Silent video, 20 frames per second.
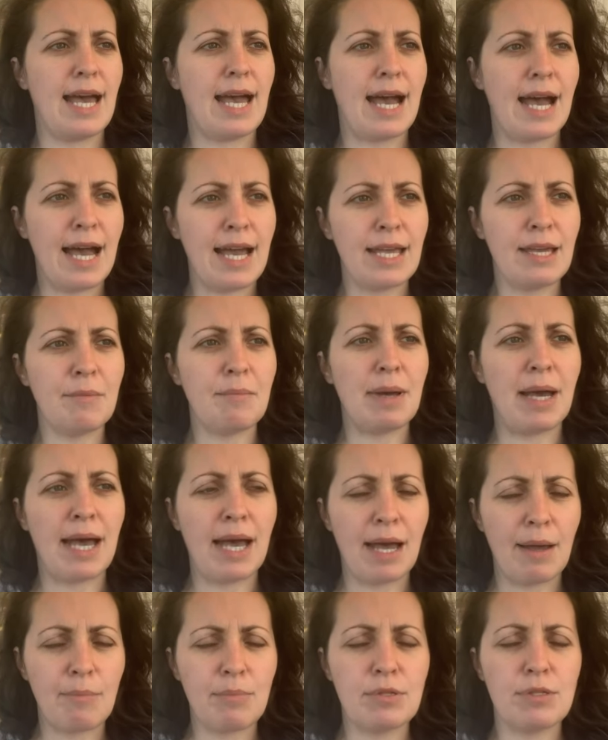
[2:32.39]
I am
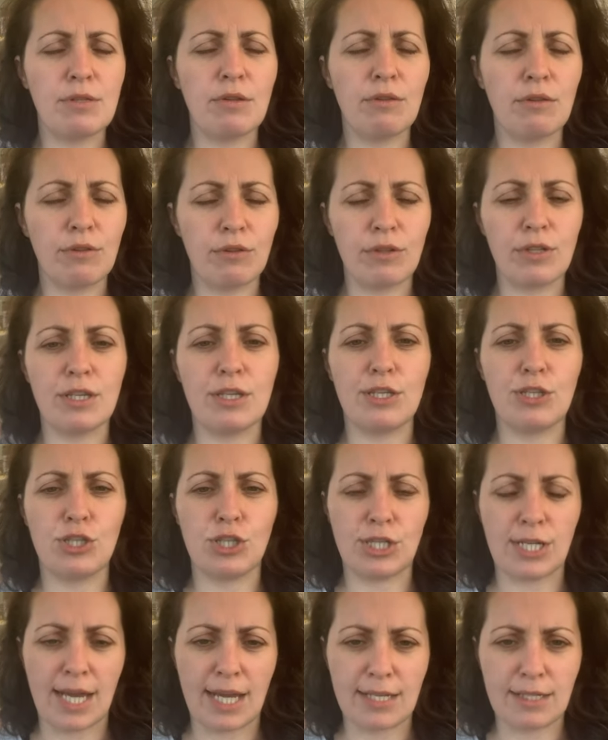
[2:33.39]
absolutely
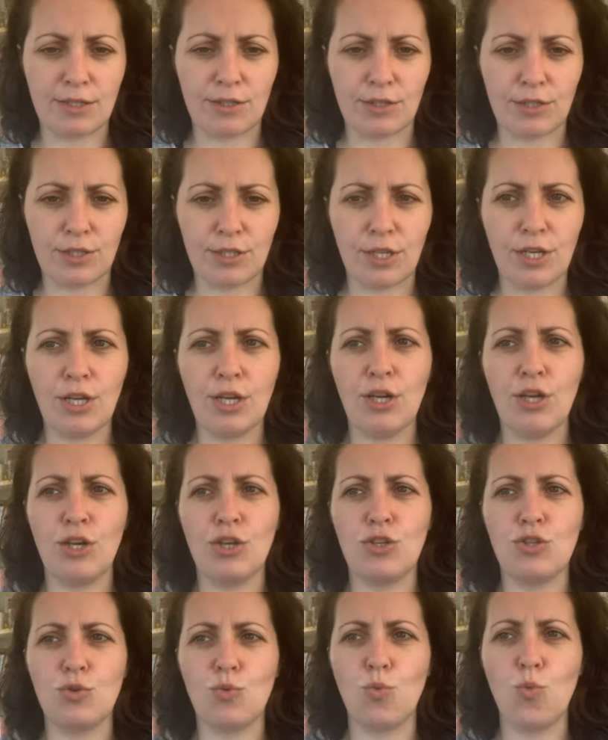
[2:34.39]
shattered.
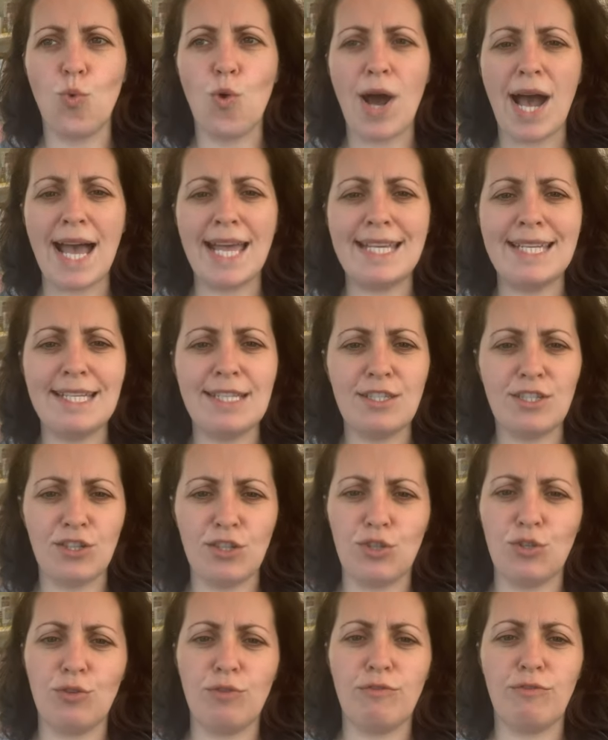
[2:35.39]
So what I need to
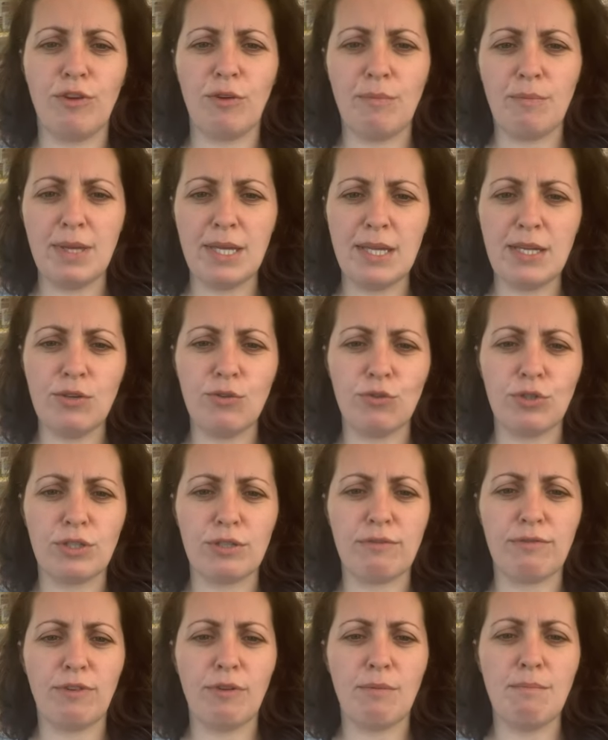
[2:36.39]
do for me in
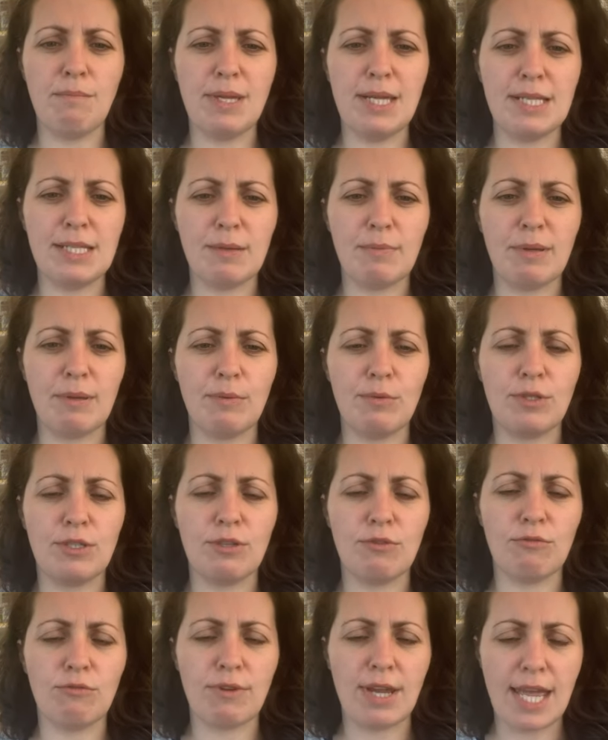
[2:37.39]
order for me to be able
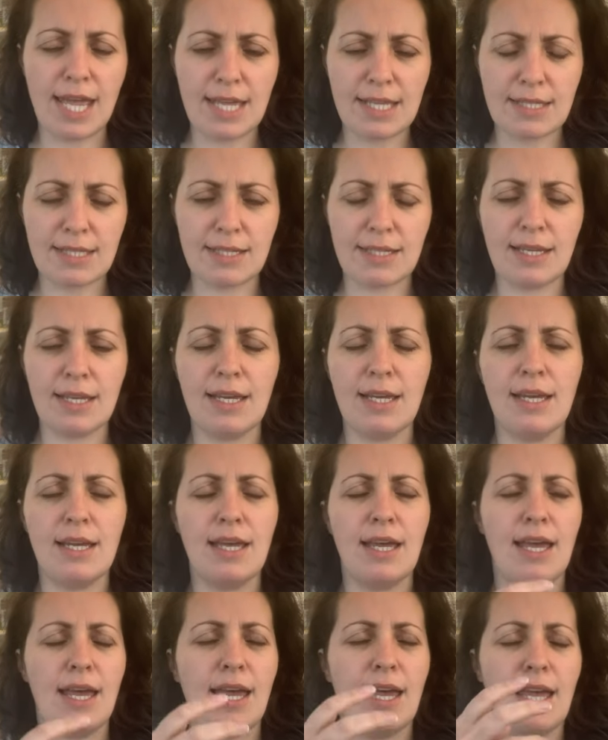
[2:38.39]
to rest
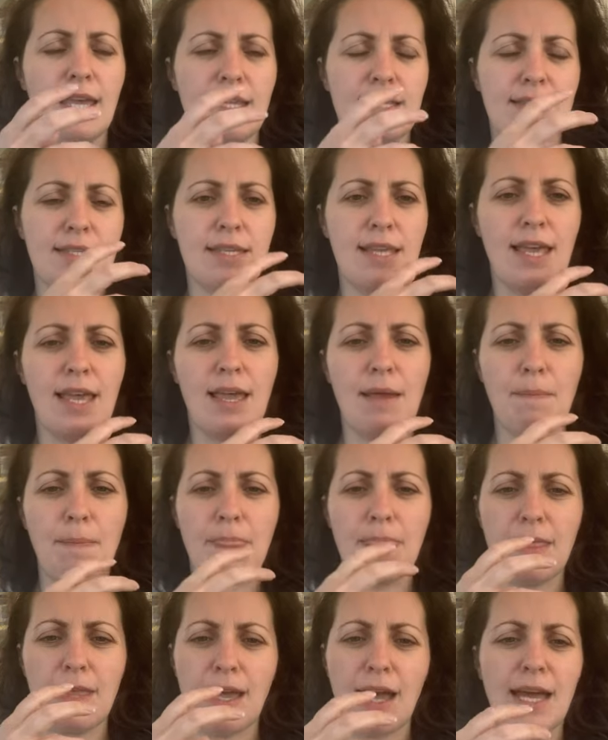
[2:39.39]
is
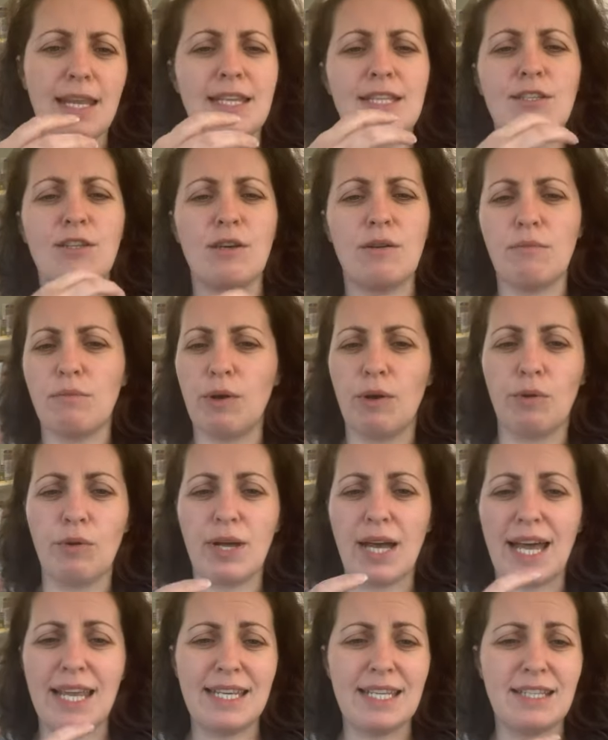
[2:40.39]
I need
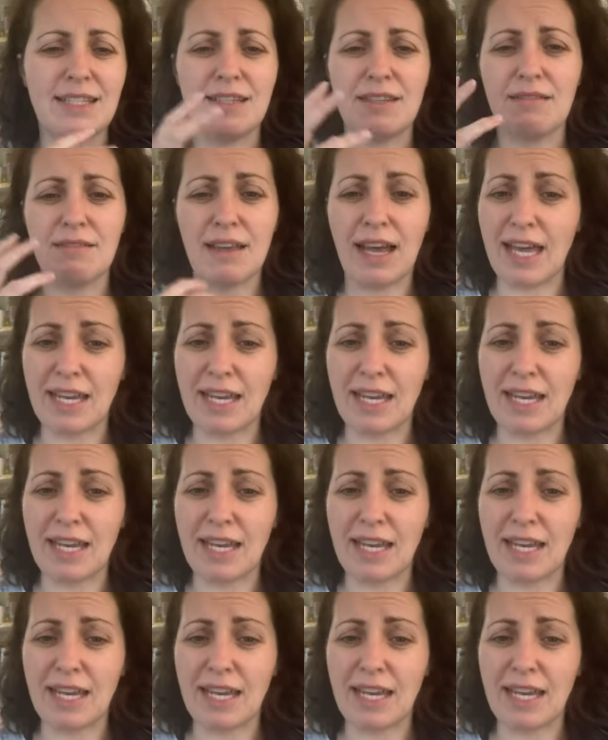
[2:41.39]
to